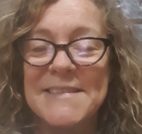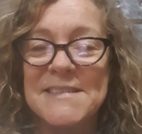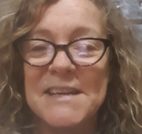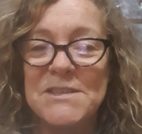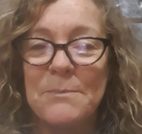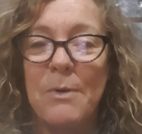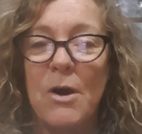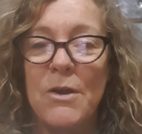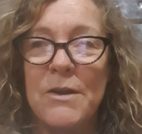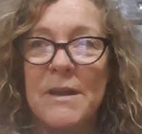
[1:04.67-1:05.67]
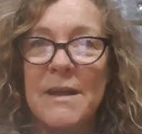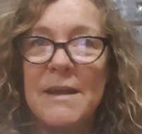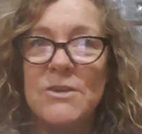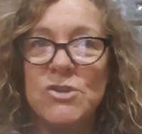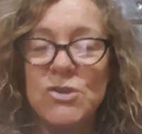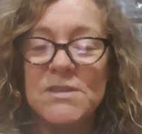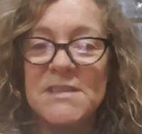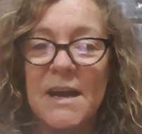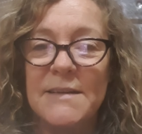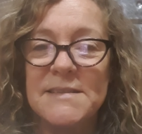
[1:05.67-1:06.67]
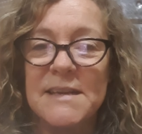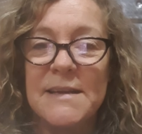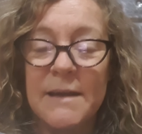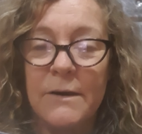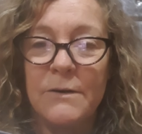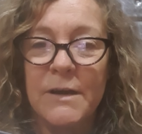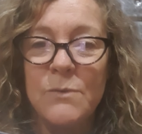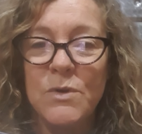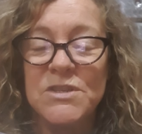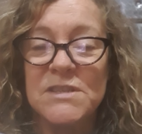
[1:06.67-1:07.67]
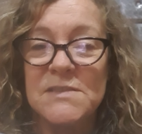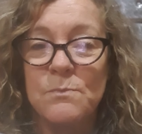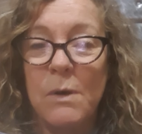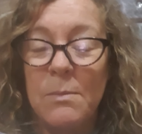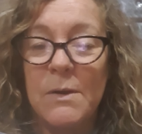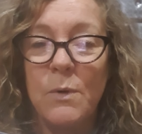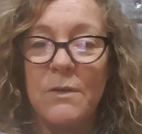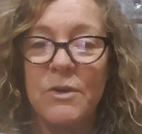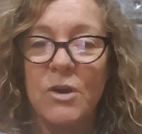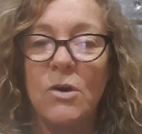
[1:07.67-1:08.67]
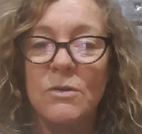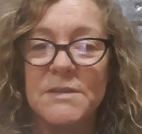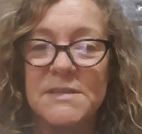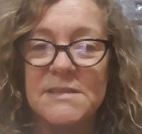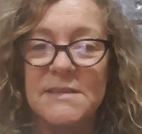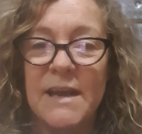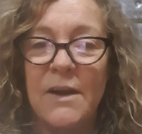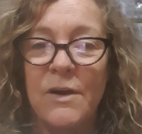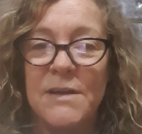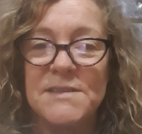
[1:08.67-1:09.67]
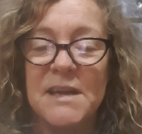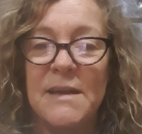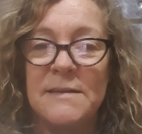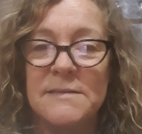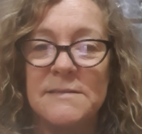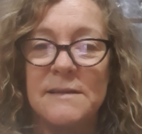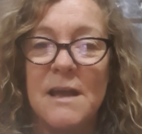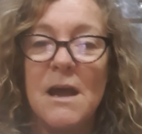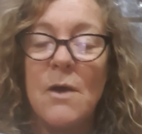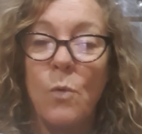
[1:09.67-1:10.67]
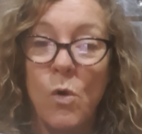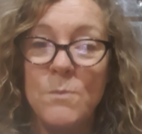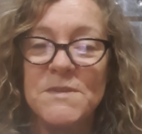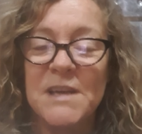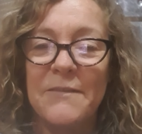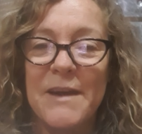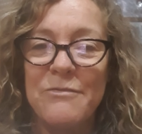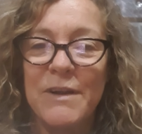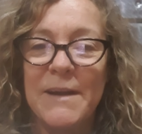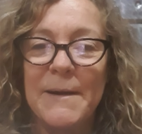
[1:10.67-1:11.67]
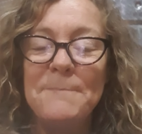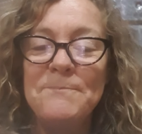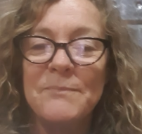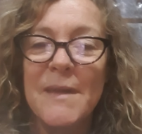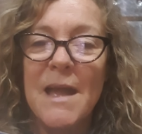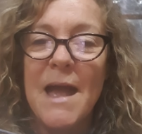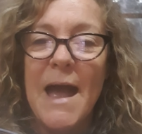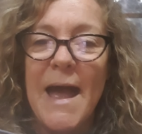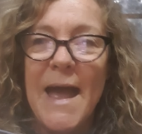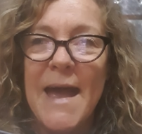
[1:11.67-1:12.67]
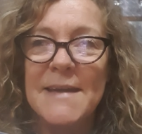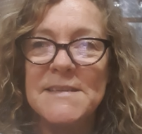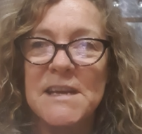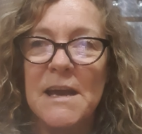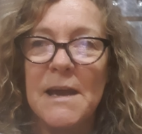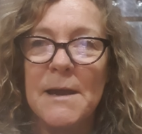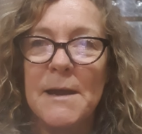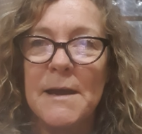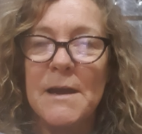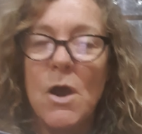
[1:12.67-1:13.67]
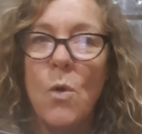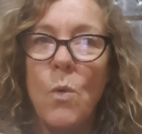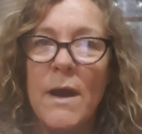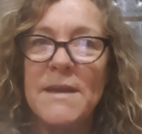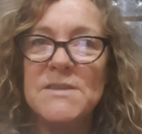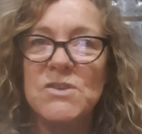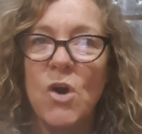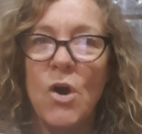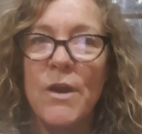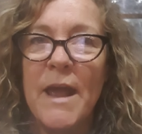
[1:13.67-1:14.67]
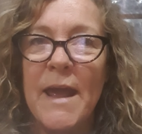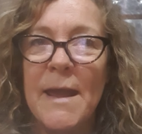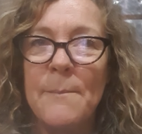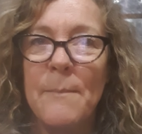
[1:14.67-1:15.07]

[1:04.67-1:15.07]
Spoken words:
set upon two sites in Elgin, which is probably one of the coldest areas in warm South Africa, and one is on a